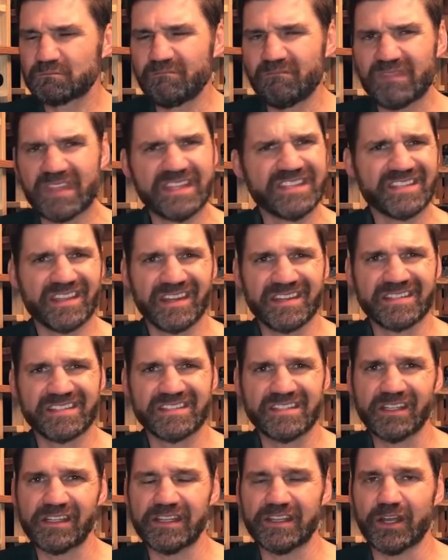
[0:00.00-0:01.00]
It's kind of
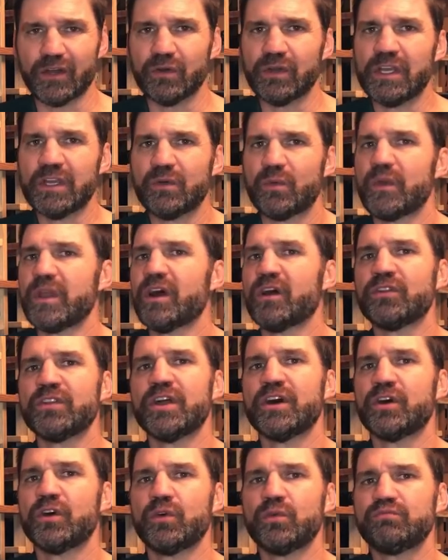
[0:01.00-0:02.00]
silly though. We all
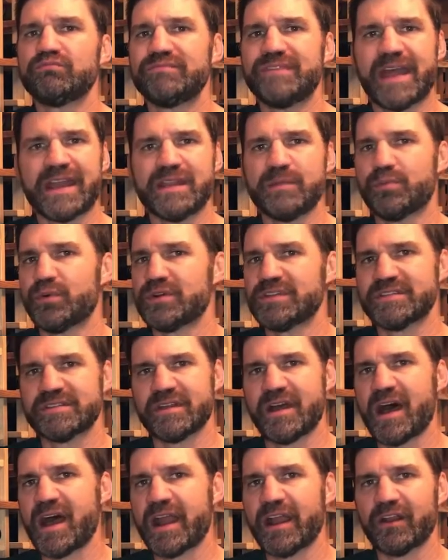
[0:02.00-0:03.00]
know 90 points and
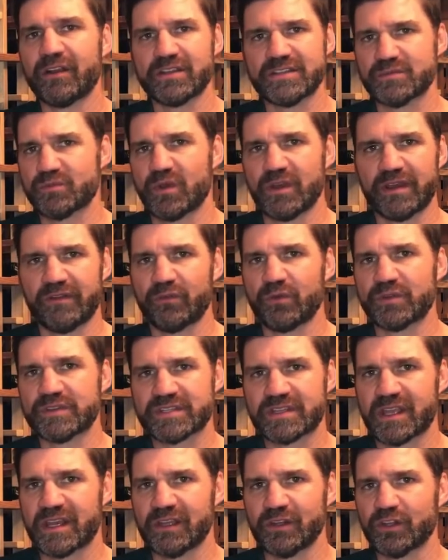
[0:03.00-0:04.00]
higher is what everyone's
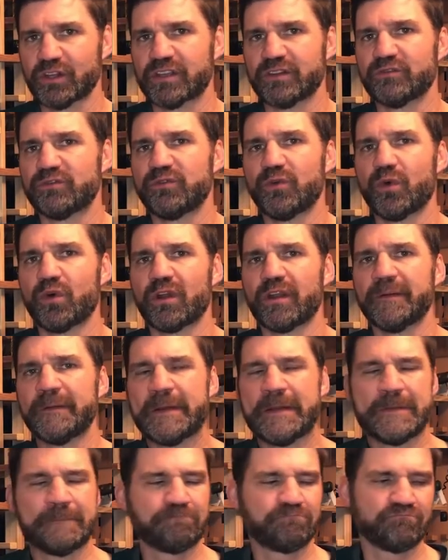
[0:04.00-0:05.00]
kind of looking for.
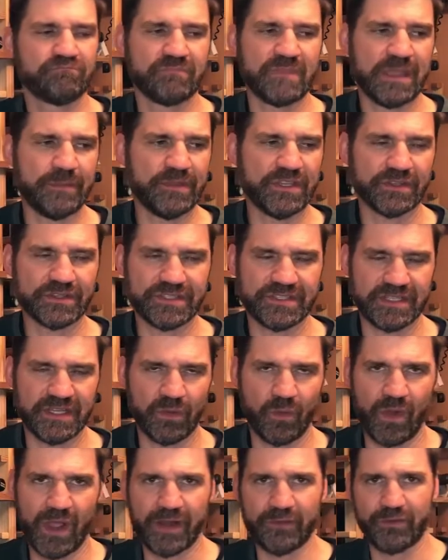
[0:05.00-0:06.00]
Maybe you'll see a
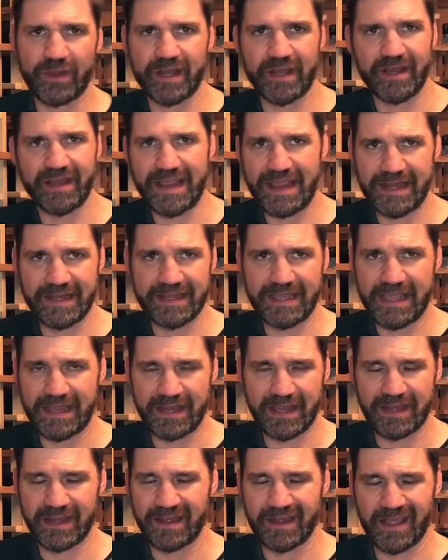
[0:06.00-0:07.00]
wine rated 88,
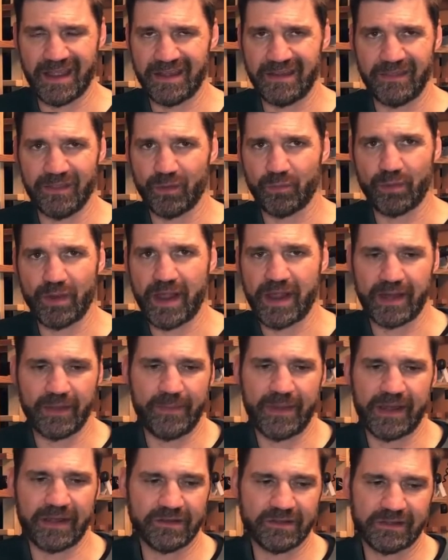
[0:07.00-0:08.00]
89 and they'll brag
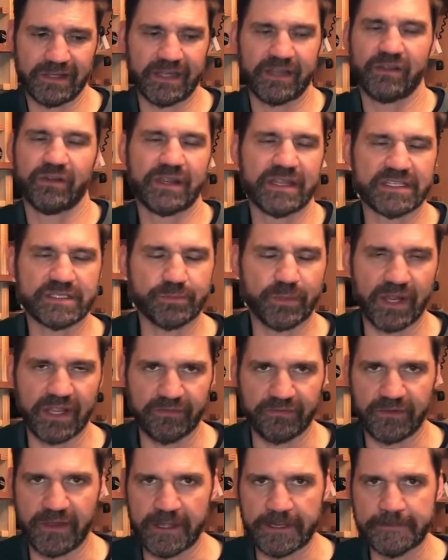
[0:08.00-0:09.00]
about it and you're like, okay, it's probably
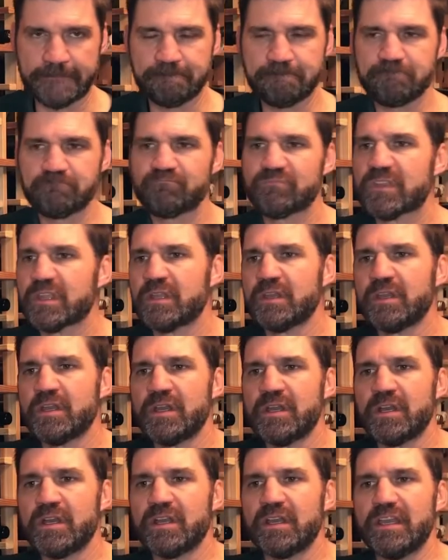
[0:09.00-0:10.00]
fine.
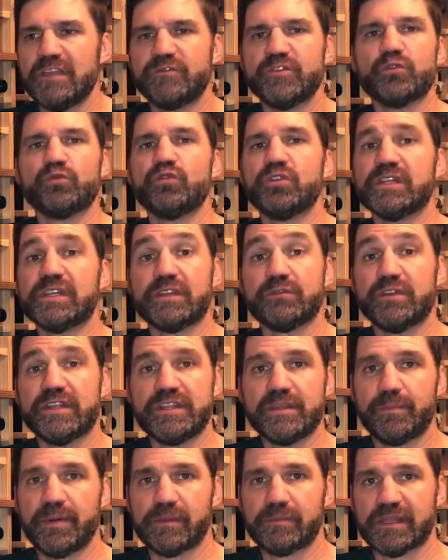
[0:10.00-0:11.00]
If you really read
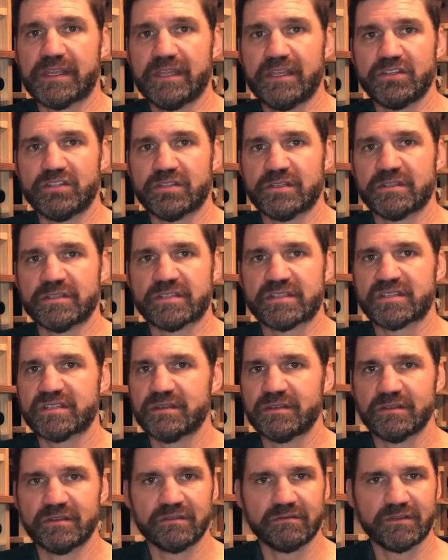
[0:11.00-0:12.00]
the publications,
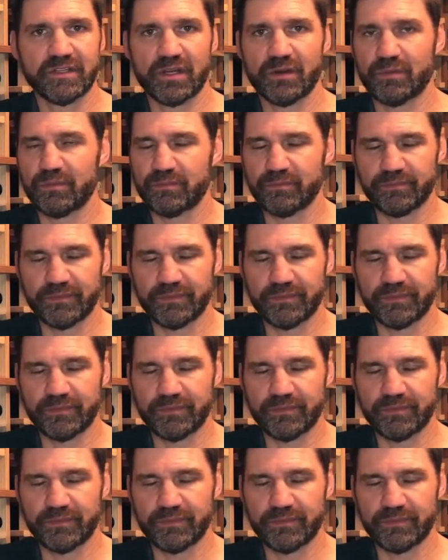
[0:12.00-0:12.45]
you know,